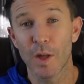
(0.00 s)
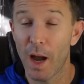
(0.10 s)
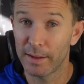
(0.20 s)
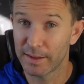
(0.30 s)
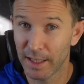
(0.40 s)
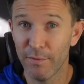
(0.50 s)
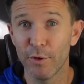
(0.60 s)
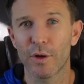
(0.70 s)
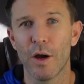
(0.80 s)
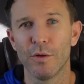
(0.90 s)

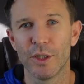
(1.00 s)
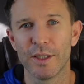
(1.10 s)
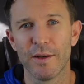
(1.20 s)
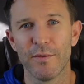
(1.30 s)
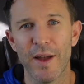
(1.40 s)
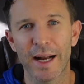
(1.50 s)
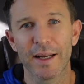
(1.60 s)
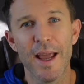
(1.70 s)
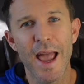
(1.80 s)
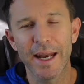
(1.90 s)
several coaches, in
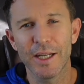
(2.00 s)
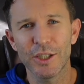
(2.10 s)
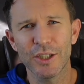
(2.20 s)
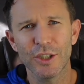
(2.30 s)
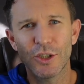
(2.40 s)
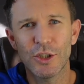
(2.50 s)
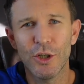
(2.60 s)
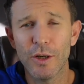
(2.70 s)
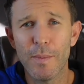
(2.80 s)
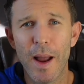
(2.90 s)
fact, and it just
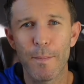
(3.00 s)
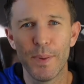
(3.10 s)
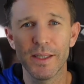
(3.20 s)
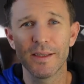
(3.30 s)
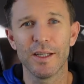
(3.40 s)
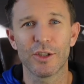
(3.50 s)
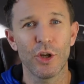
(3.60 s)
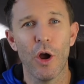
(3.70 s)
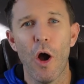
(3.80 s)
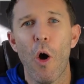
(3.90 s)
took my business
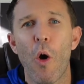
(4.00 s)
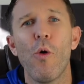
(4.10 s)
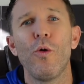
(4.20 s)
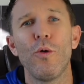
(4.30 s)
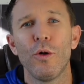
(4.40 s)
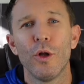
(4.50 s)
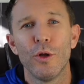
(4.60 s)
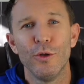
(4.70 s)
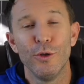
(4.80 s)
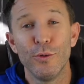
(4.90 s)
to a whole
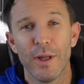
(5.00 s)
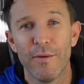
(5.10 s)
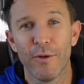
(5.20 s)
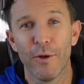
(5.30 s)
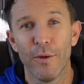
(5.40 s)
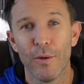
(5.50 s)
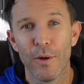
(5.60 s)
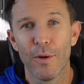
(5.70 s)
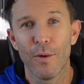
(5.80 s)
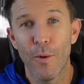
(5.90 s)
new level.
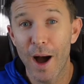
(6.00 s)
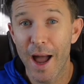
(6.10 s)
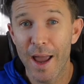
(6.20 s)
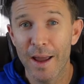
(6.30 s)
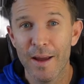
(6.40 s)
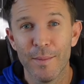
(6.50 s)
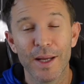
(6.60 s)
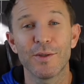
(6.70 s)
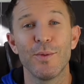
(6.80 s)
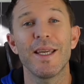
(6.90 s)
Why?
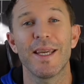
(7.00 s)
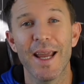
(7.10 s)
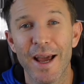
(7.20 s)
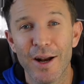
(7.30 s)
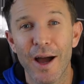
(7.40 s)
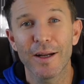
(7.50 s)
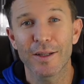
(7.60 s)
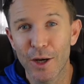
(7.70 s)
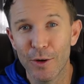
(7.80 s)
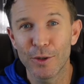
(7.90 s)
Because we cannot
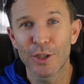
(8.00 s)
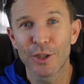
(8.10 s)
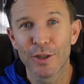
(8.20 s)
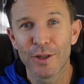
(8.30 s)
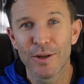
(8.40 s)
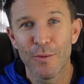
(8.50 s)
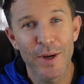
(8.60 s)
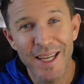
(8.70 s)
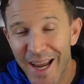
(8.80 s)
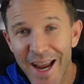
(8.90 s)
coach
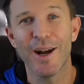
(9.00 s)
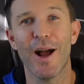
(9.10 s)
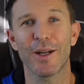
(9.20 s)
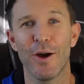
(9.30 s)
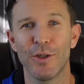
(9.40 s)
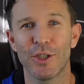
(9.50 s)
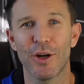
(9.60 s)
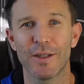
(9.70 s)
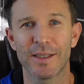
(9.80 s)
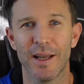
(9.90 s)

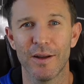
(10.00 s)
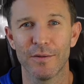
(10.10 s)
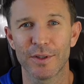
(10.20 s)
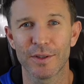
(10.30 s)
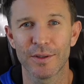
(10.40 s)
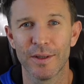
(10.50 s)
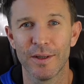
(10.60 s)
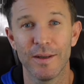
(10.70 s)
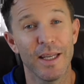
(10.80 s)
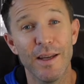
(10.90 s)
ourselves.
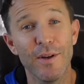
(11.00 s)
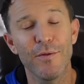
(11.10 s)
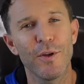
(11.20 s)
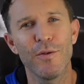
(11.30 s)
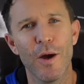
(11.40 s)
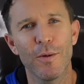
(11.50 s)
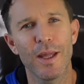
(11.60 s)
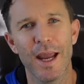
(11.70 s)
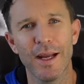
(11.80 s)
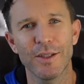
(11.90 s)
Even if you know
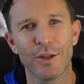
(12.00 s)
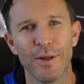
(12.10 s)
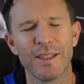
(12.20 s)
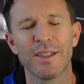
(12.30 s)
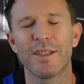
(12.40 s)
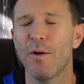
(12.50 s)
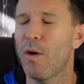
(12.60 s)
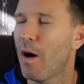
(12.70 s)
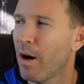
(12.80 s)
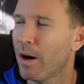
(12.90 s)
the answer, it's so
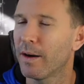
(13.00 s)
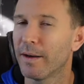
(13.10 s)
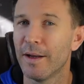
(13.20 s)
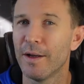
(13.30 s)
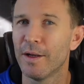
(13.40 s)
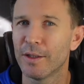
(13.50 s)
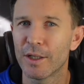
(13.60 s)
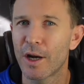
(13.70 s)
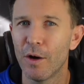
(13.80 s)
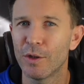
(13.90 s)
hard to
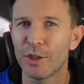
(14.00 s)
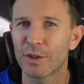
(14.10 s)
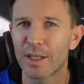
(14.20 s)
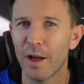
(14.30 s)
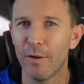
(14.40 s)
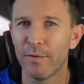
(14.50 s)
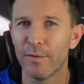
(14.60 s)
coach yourself.